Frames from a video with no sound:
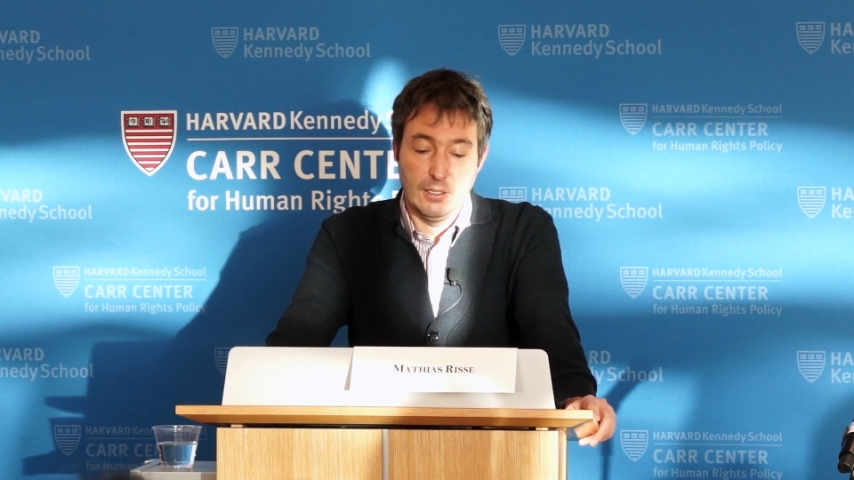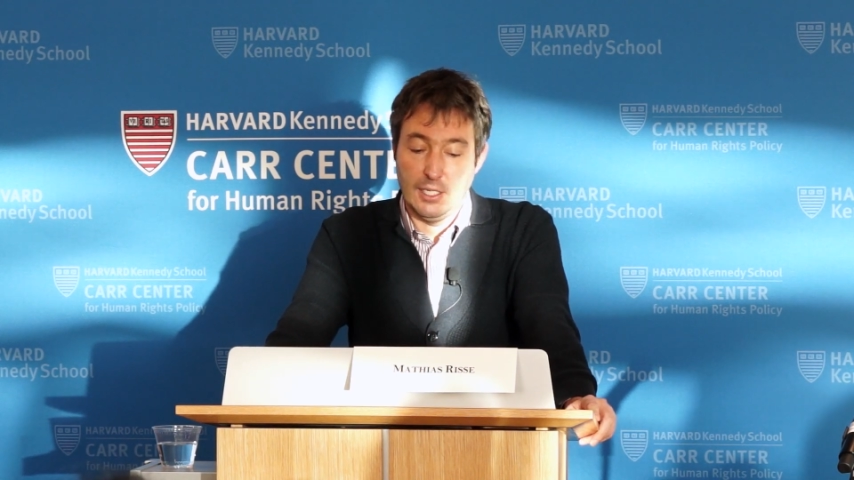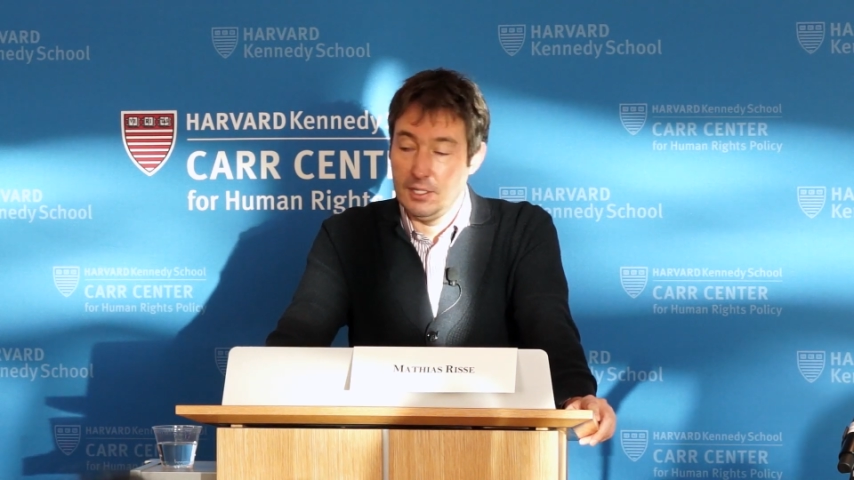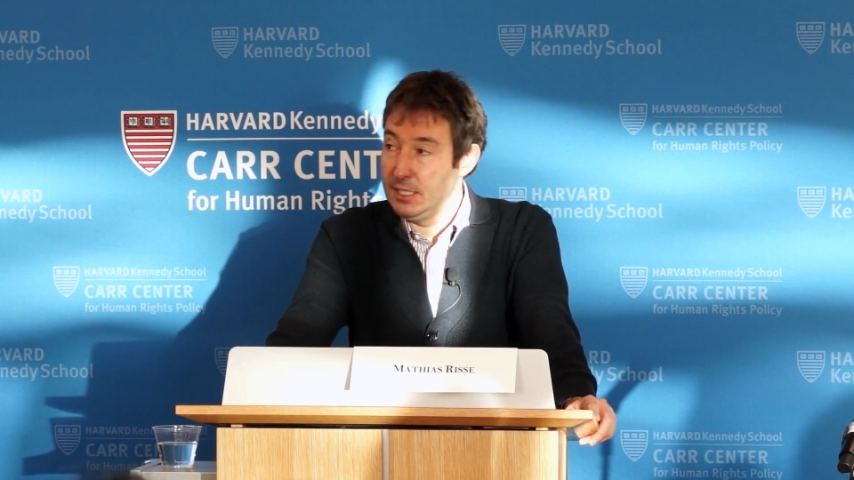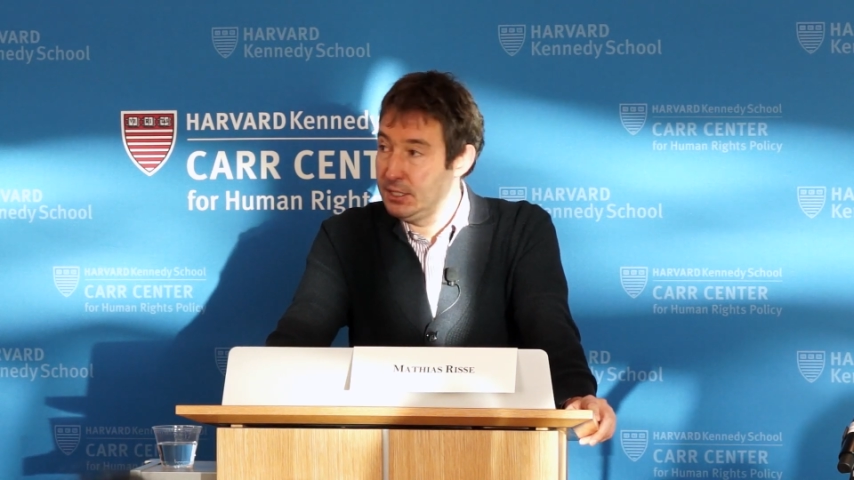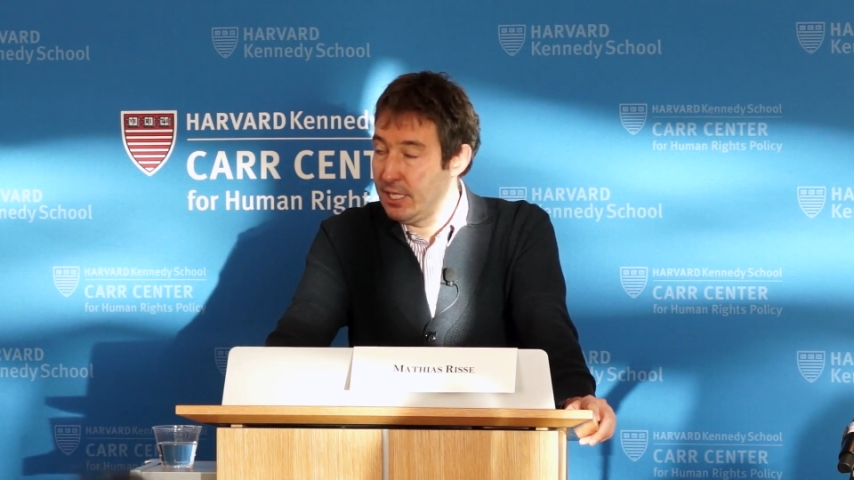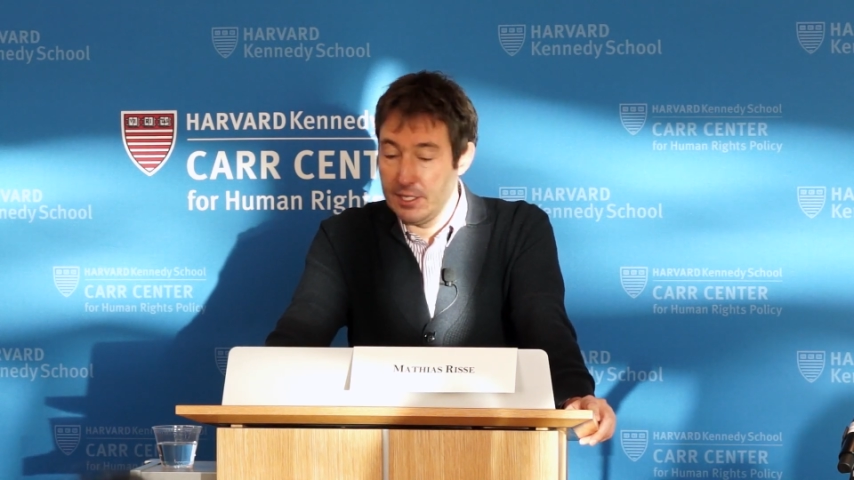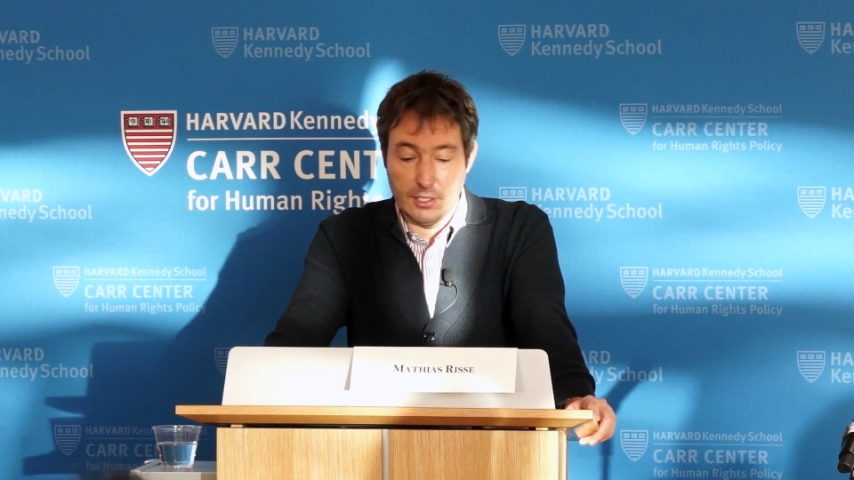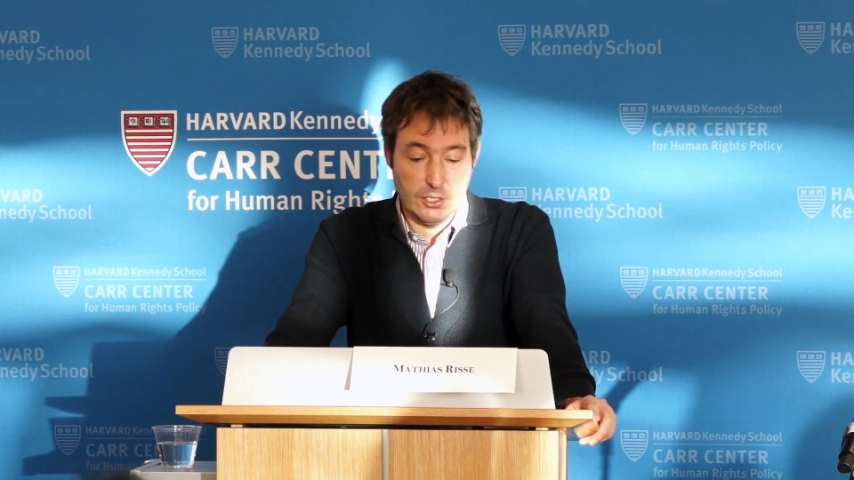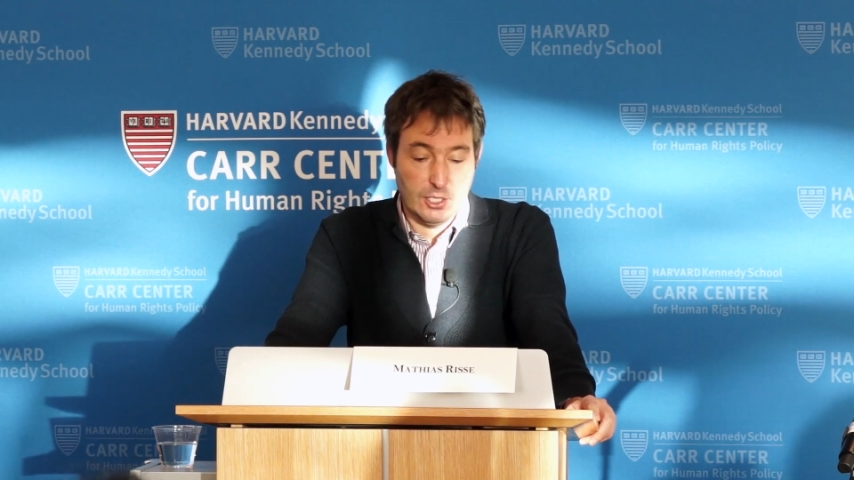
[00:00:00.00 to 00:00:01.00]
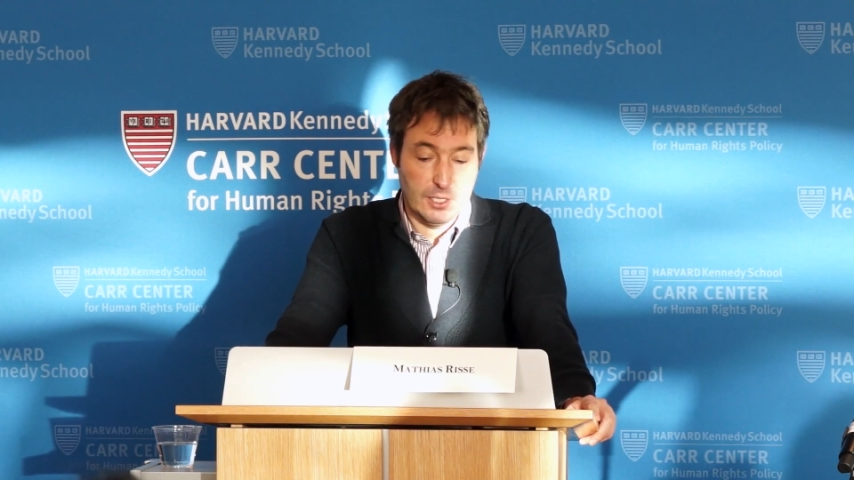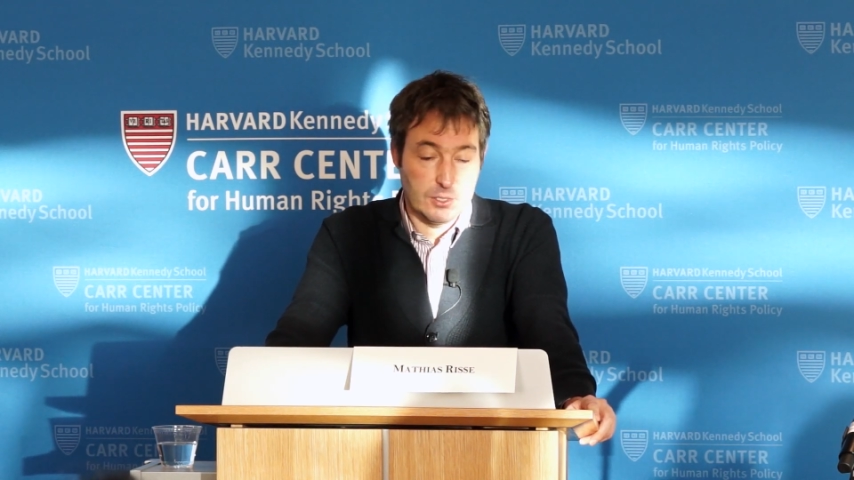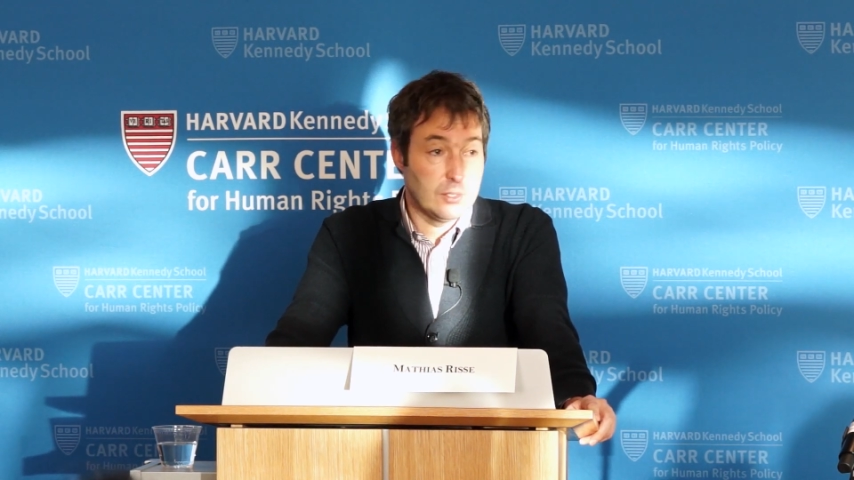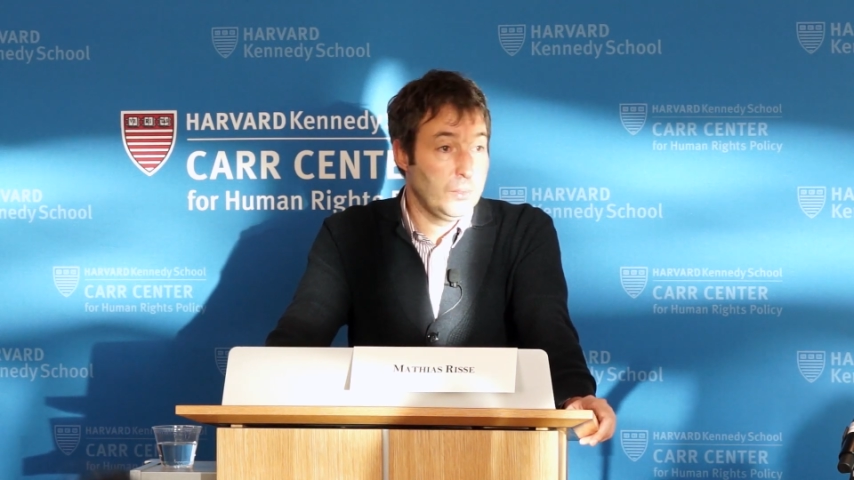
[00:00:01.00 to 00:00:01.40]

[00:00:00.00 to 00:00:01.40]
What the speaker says: that these tendencies